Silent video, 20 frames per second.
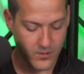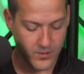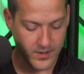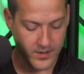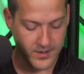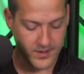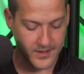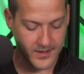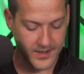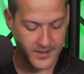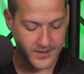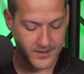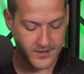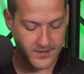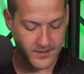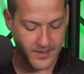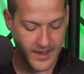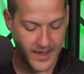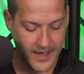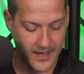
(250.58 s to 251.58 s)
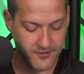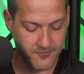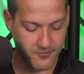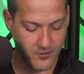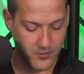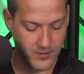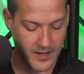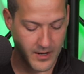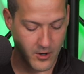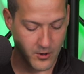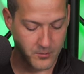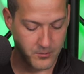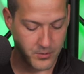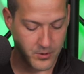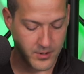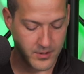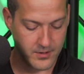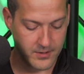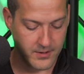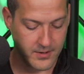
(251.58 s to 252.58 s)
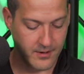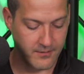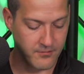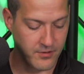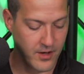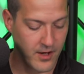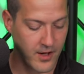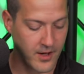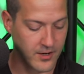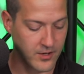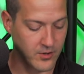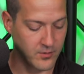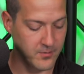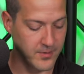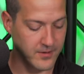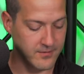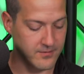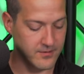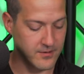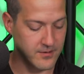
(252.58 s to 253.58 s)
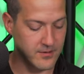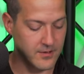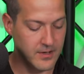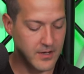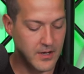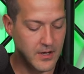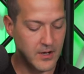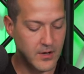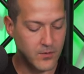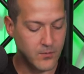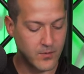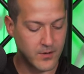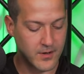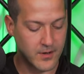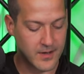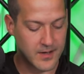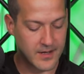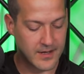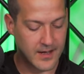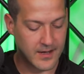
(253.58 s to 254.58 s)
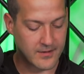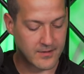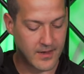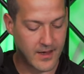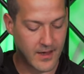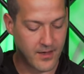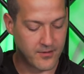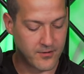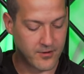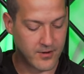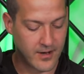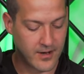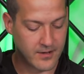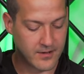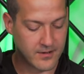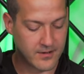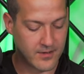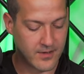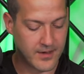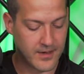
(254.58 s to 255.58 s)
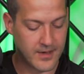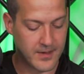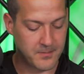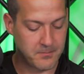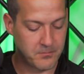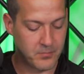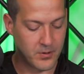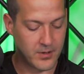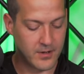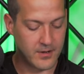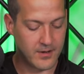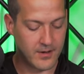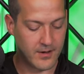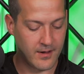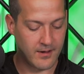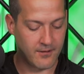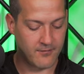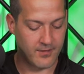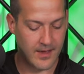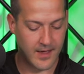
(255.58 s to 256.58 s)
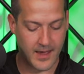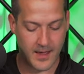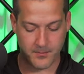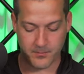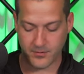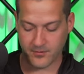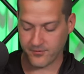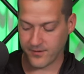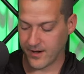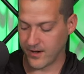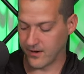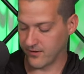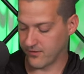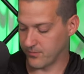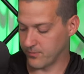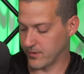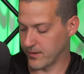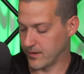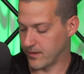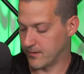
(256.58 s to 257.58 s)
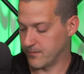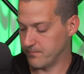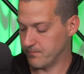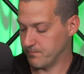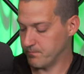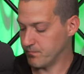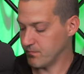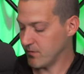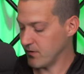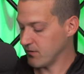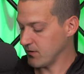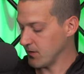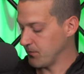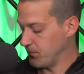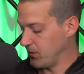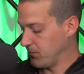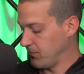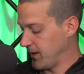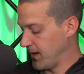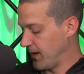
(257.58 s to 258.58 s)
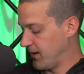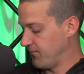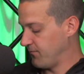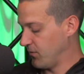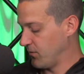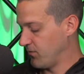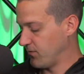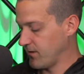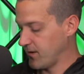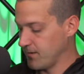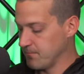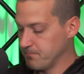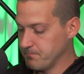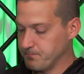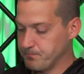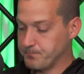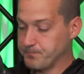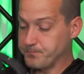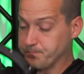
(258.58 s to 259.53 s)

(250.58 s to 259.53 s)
We're going to connect it to the headphone output of the audio mixer. We're going to connect the other end to the input of the amplifier splitter. Just gonna put my headphones on.